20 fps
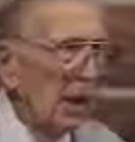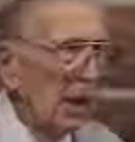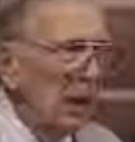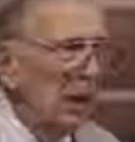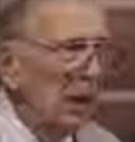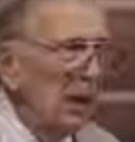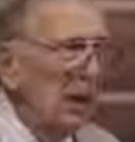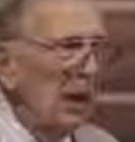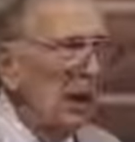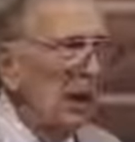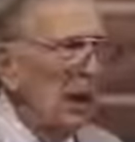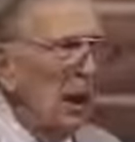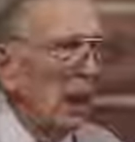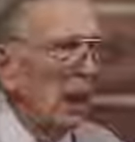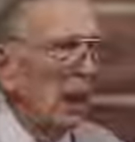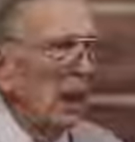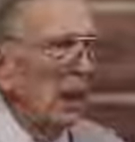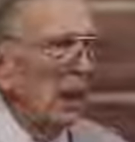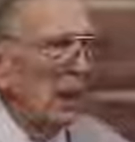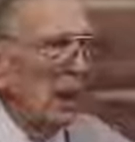And,
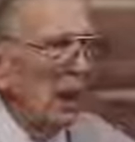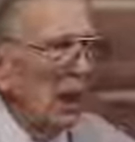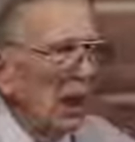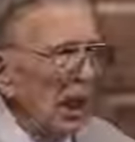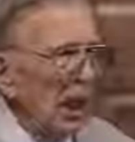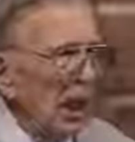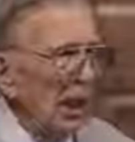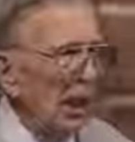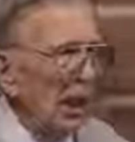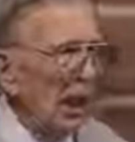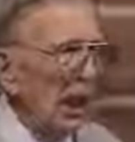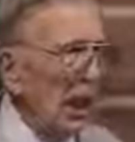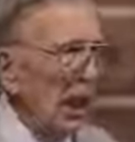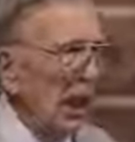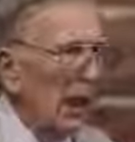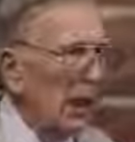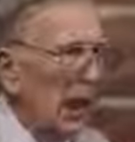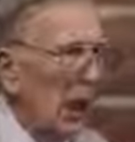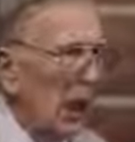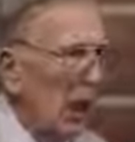and
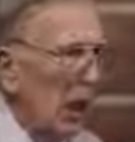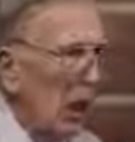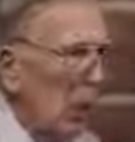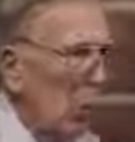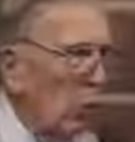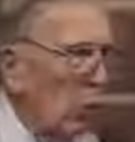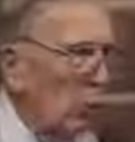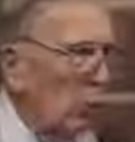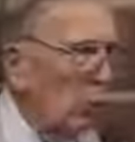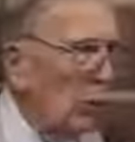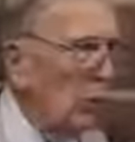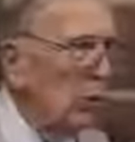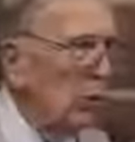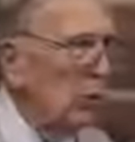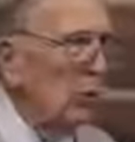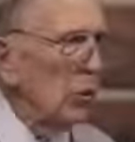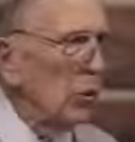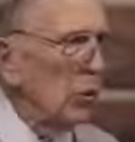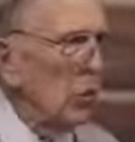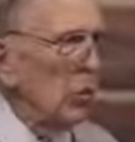I, I hope
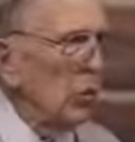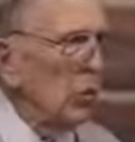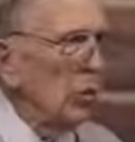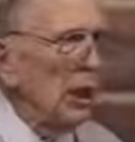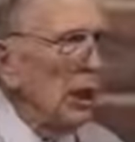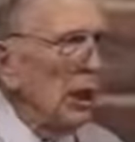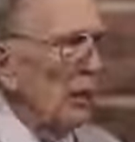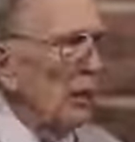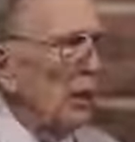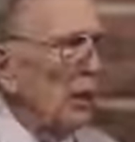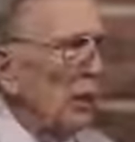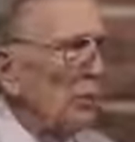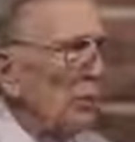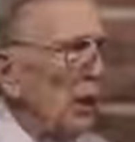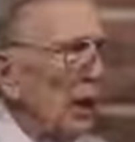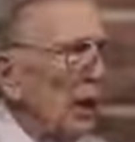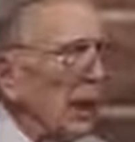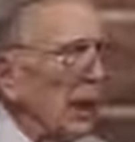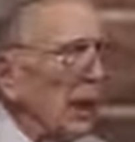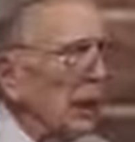you're going to be able to
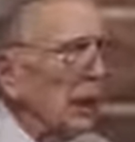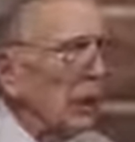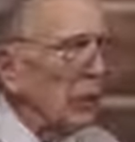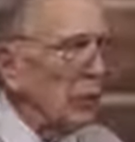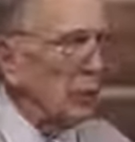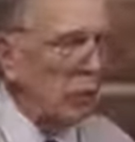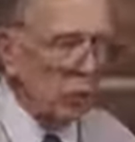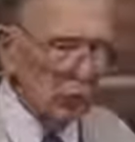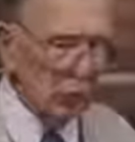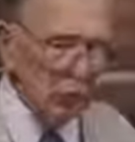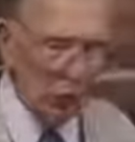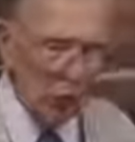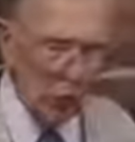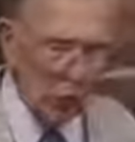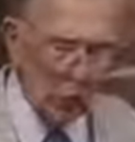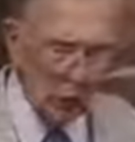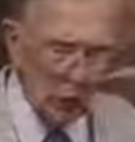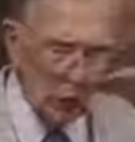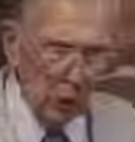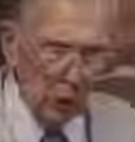make it through
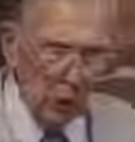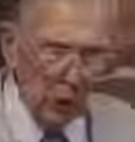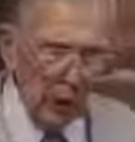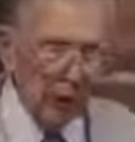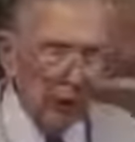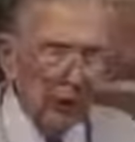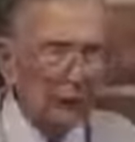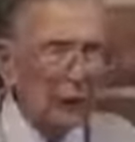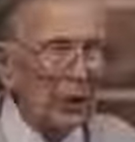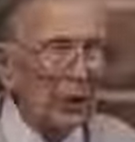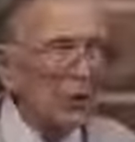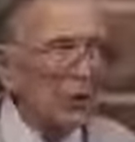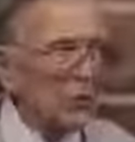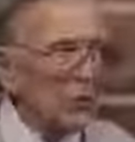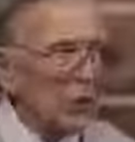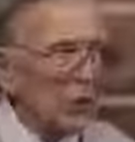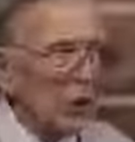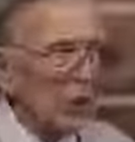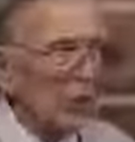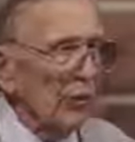the evening
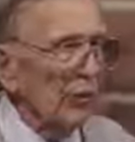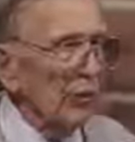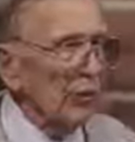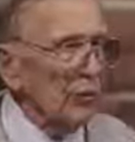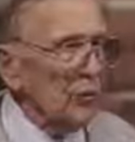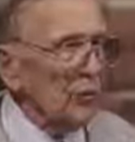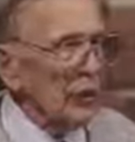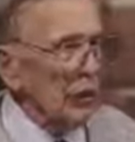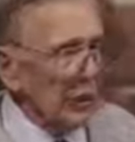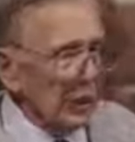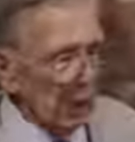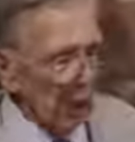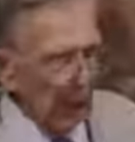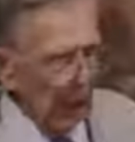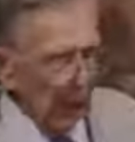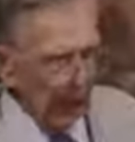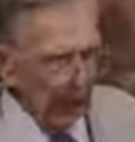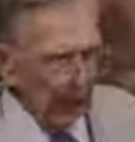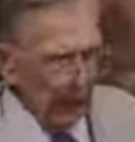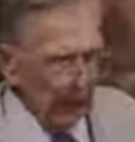service
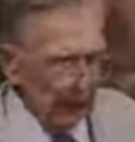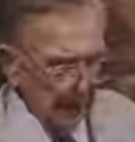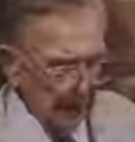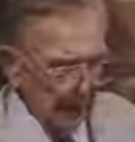tonight.